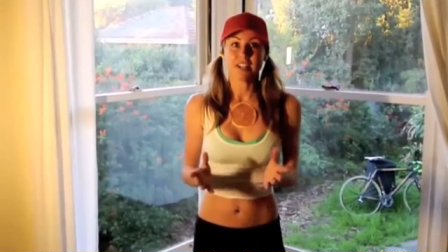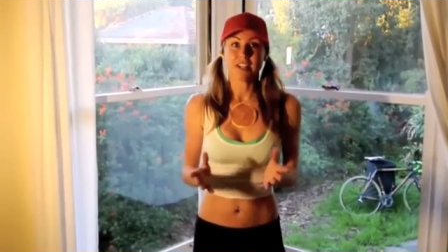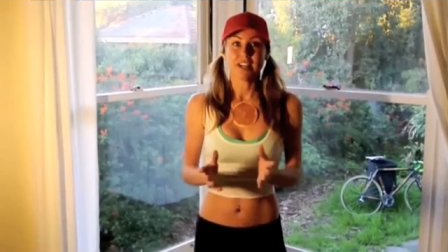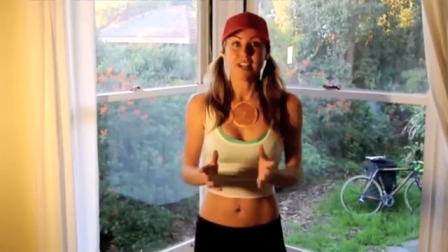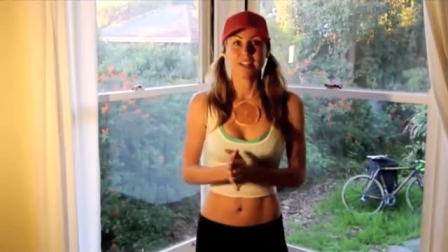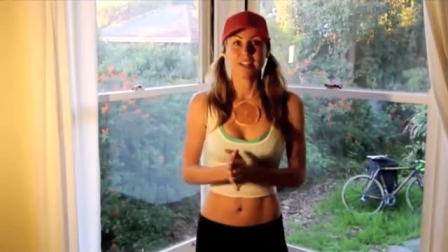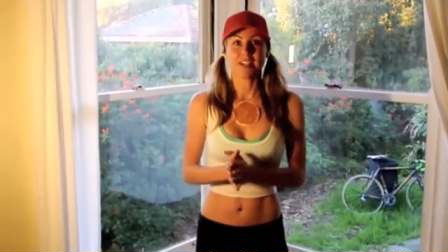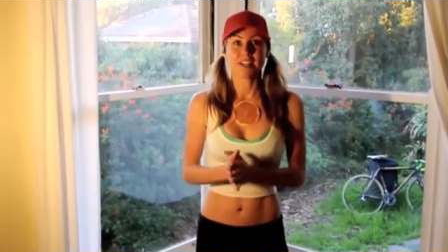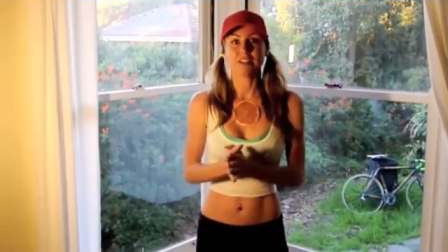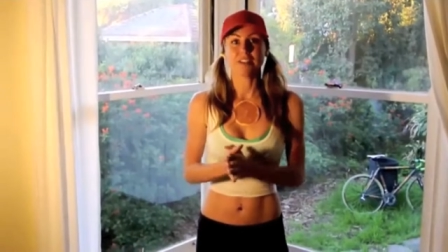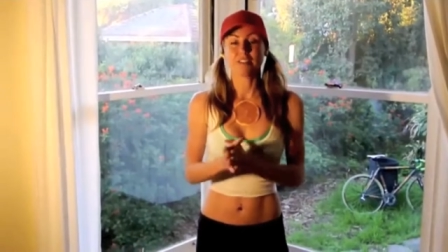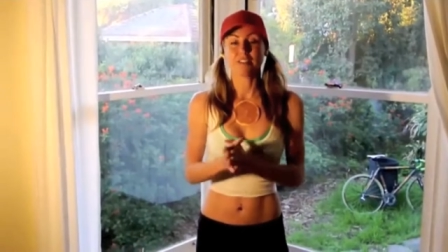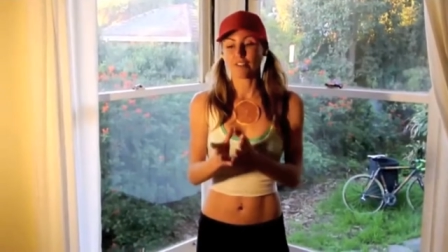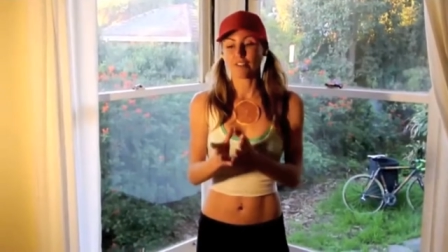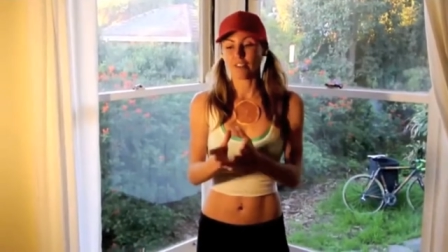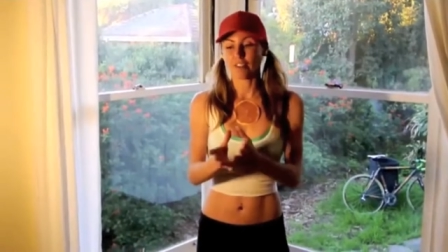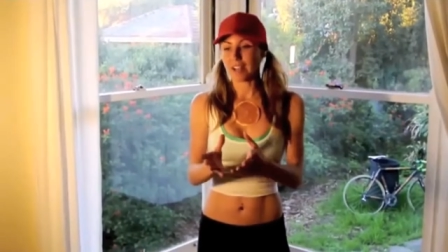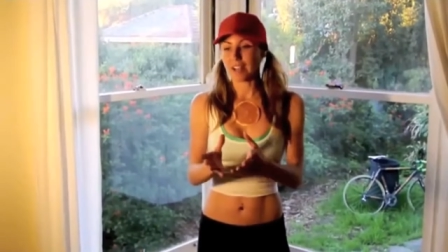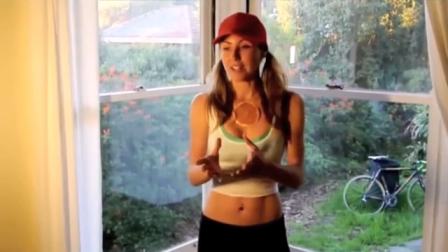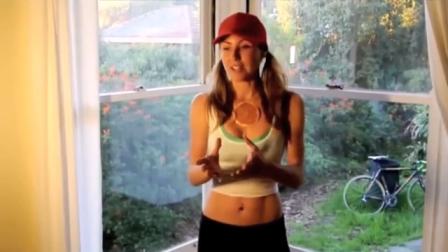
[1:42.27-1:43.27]
And another
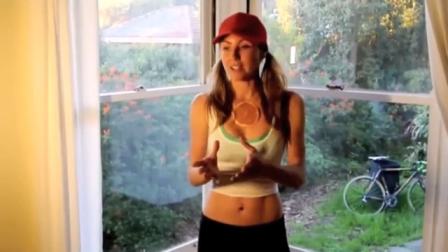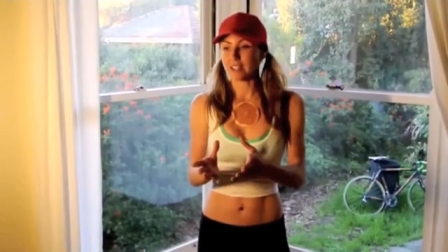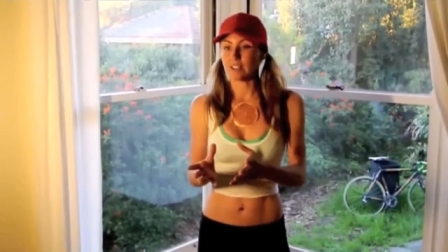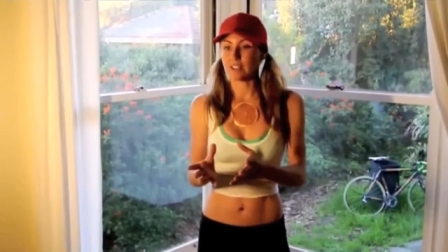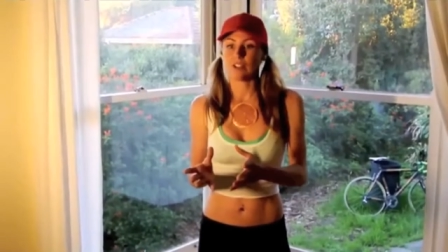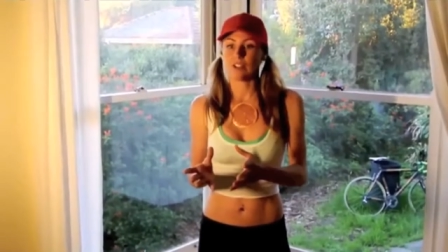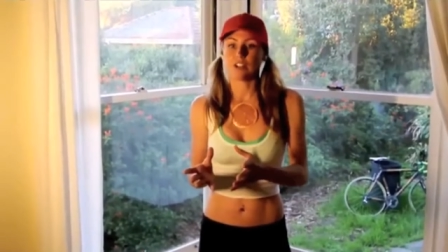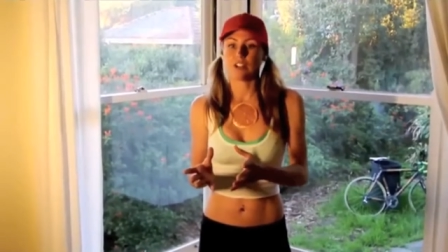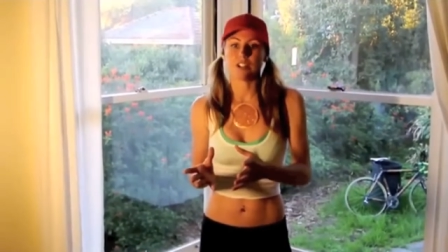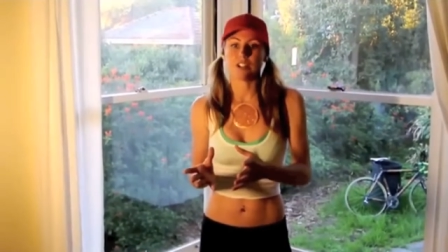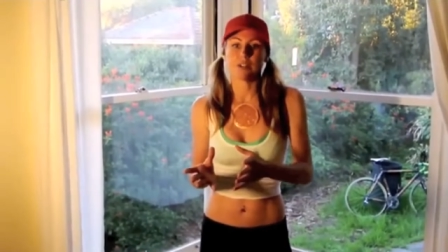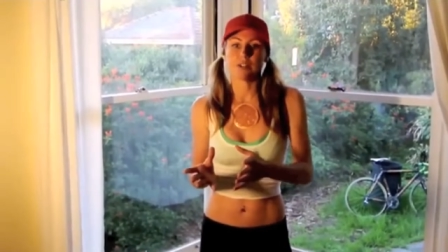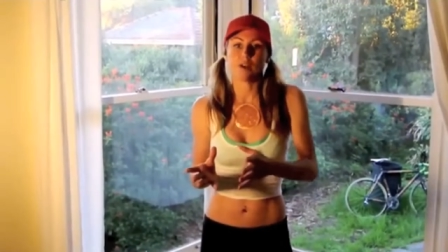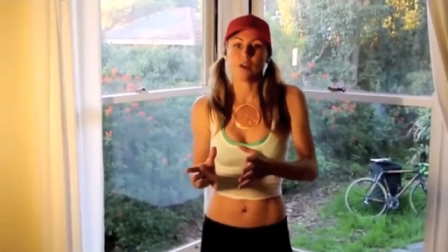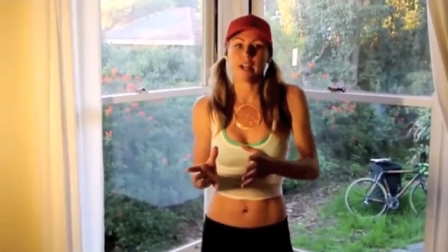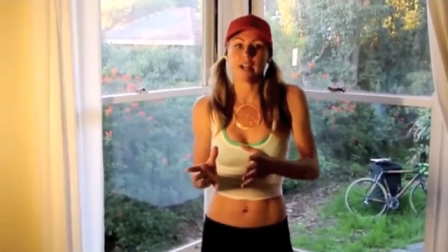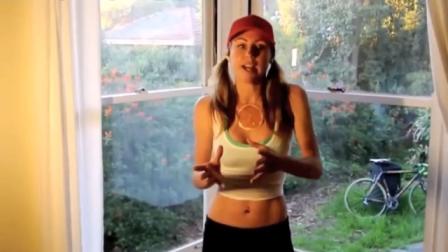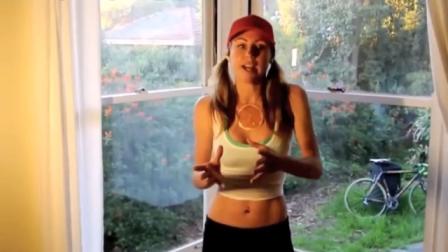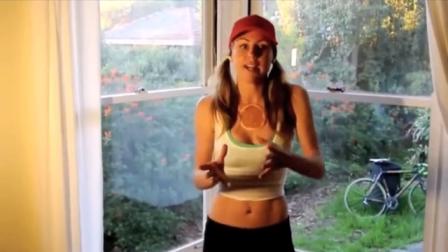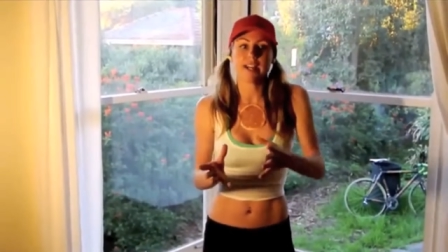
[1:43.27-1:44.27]
friend, you know, didn't
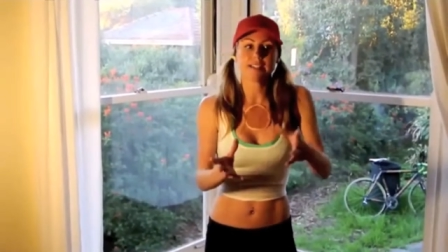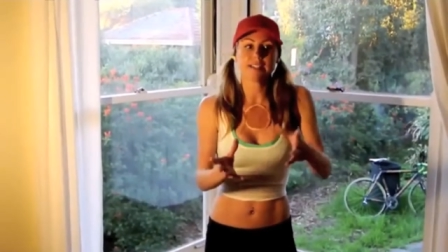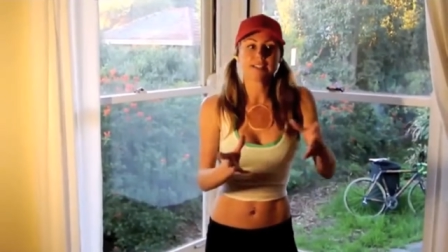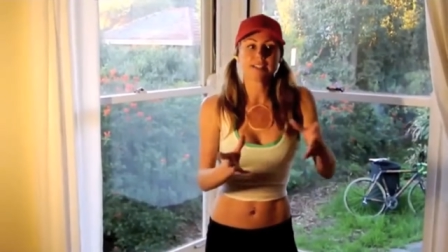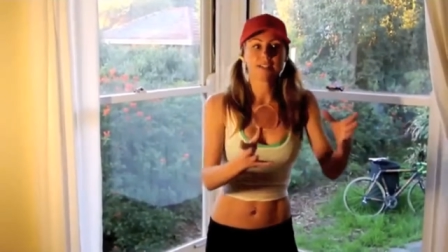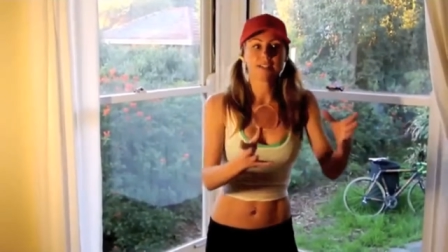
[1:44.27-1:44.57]
want to eat